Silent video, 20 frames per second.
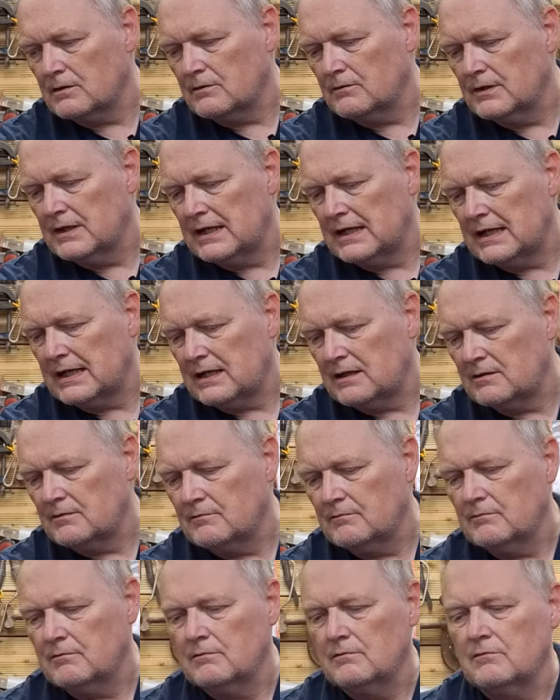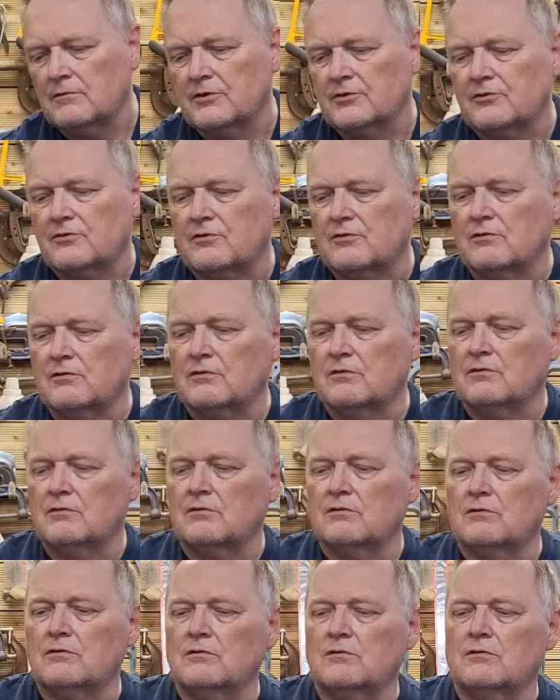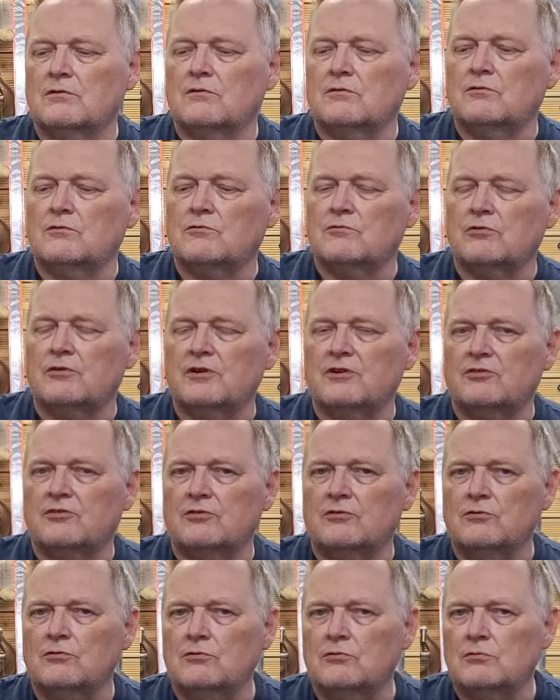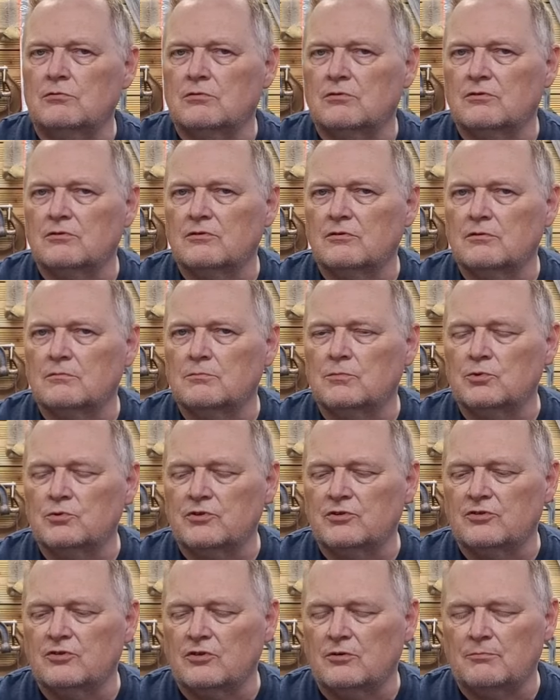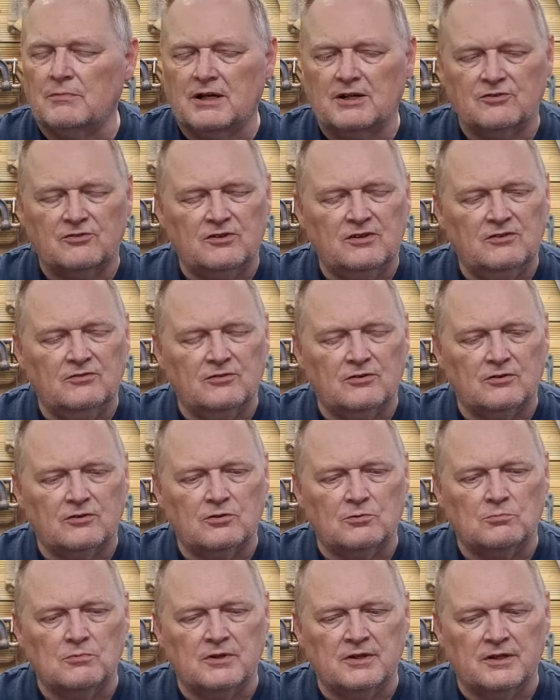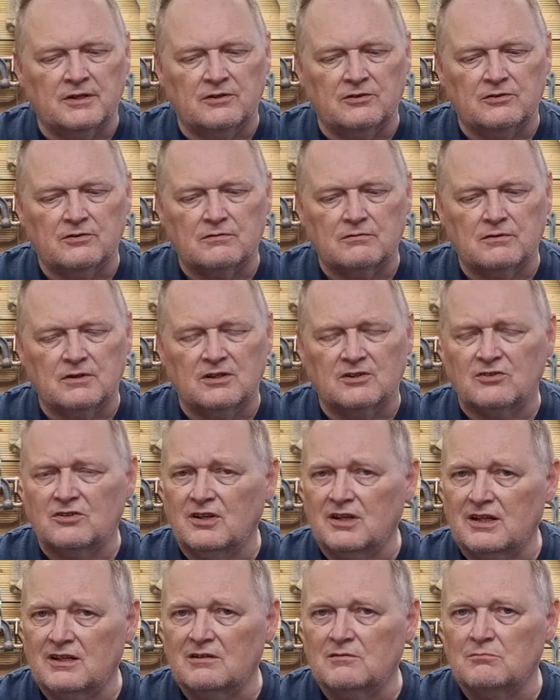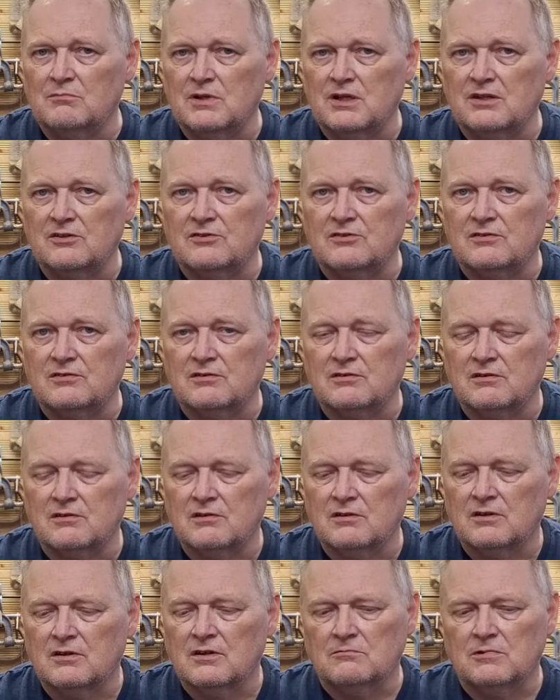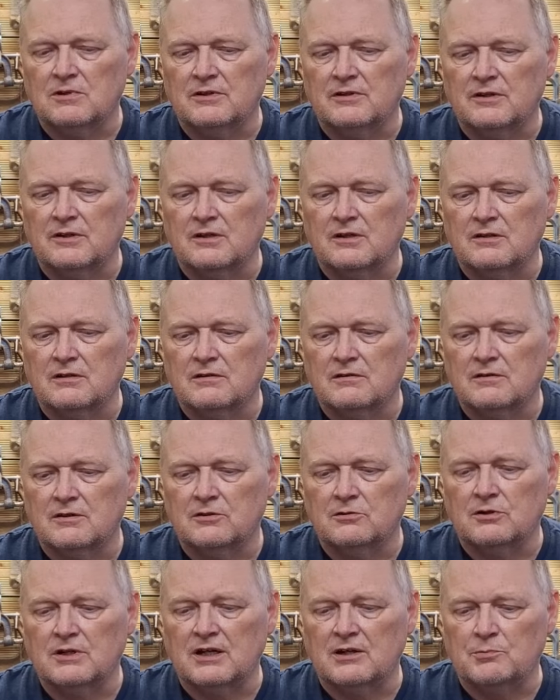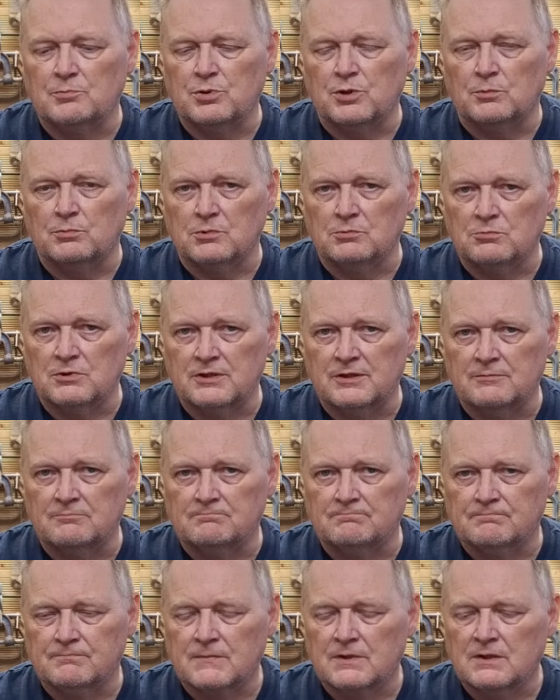Now the traditional multi-shot magazines that come with these, it's hit and miss whether you'll get a problem with them.